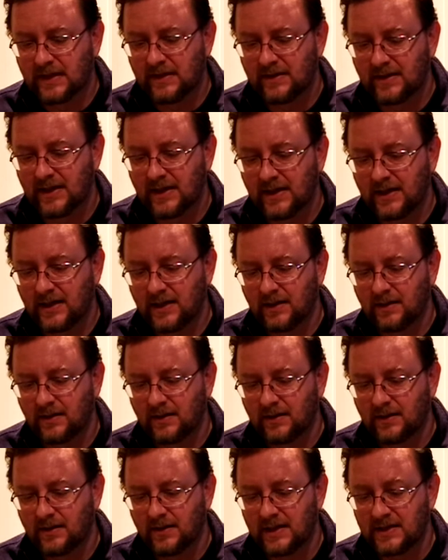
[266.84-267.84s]

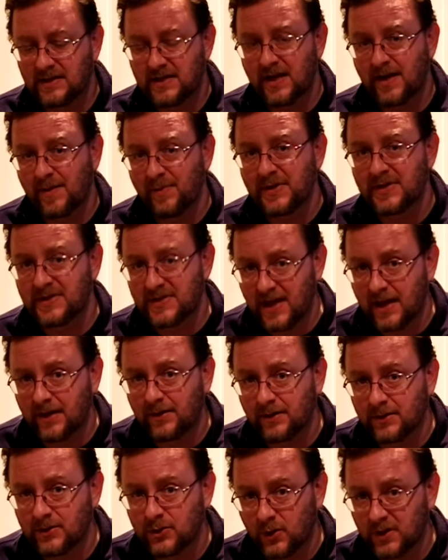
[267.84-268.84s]
They set up as
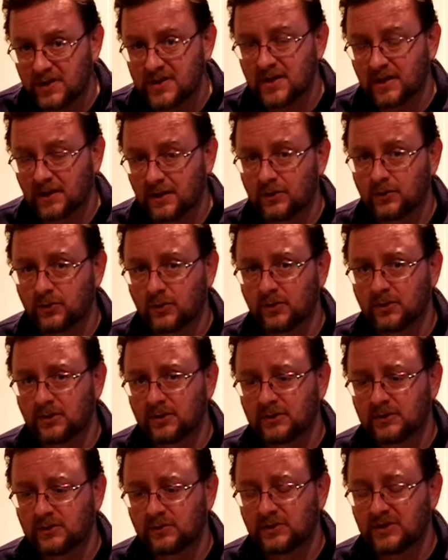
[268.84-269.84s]
standard joystick
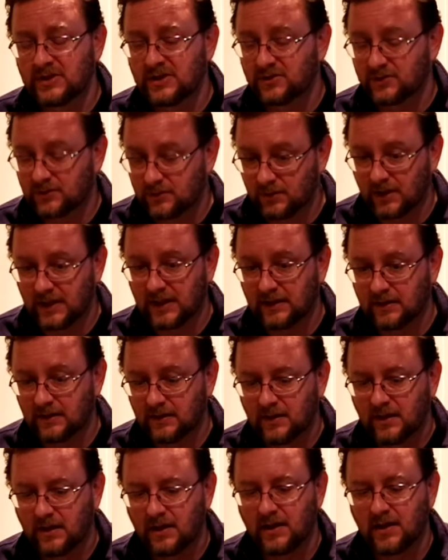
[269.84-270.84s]
controllers, which is great.
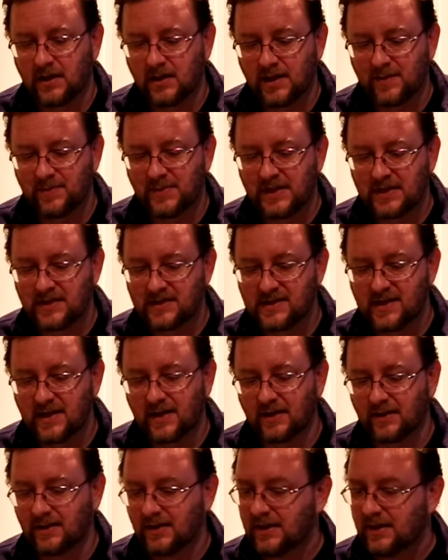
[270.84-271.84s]
That means
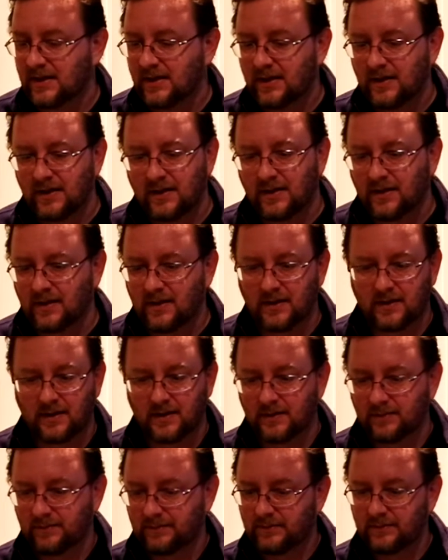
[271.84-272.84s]
that
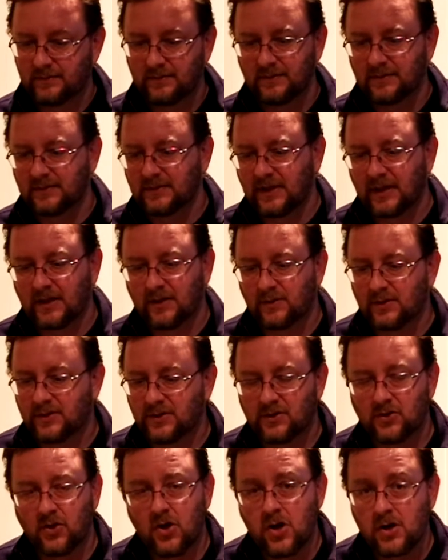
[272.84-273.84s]
in
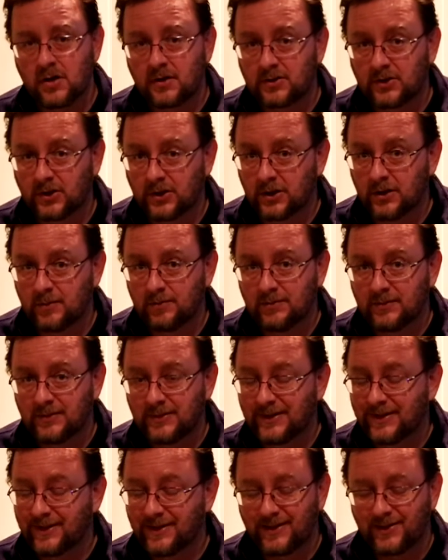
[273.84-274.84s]
the long term,
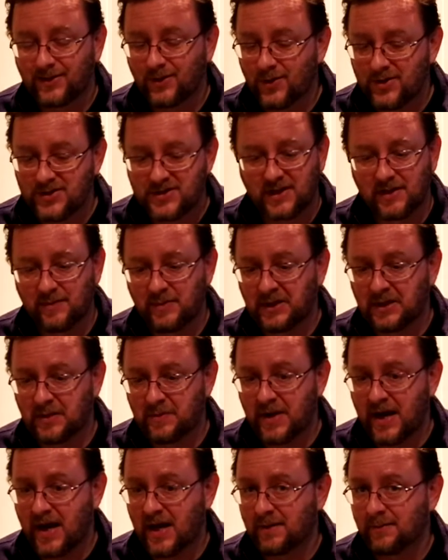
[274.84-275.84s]
you're always going to be
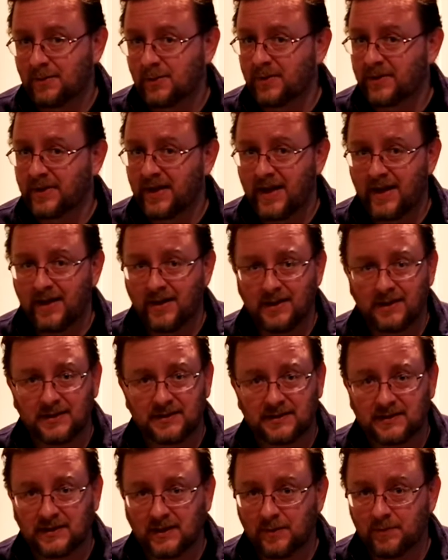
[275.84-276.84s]
compatible with any
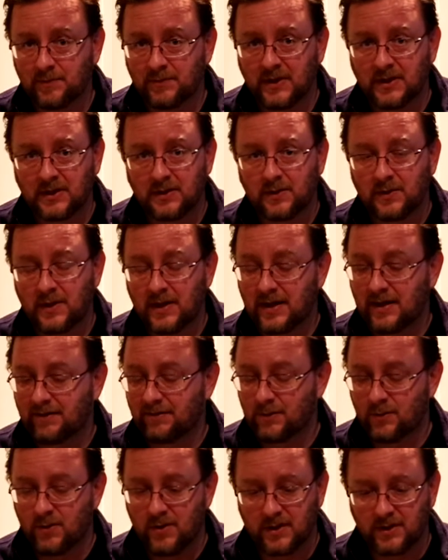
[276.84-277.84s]
sim that you
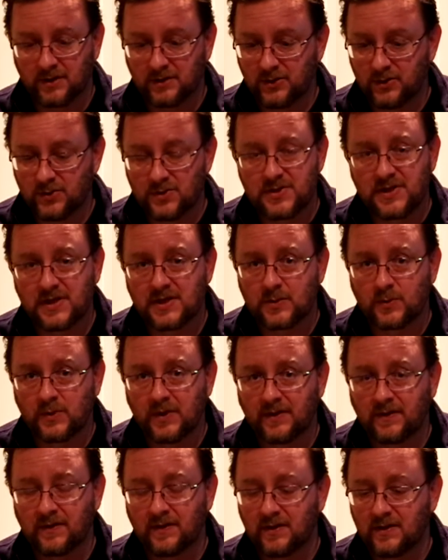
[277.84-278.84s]
ever want to use this
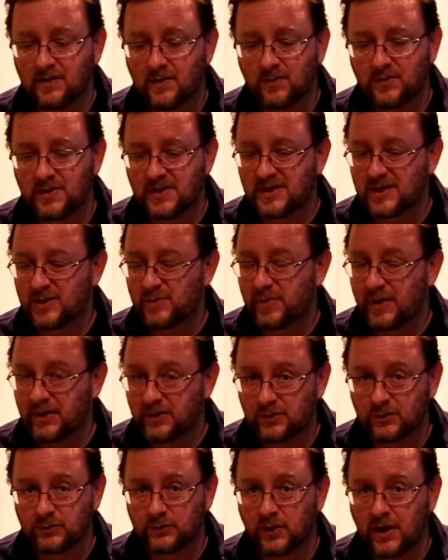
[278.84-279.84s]
with. You don't need
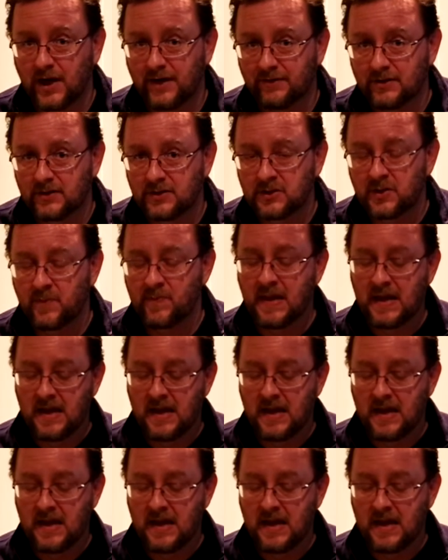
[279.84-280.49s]
special drivers.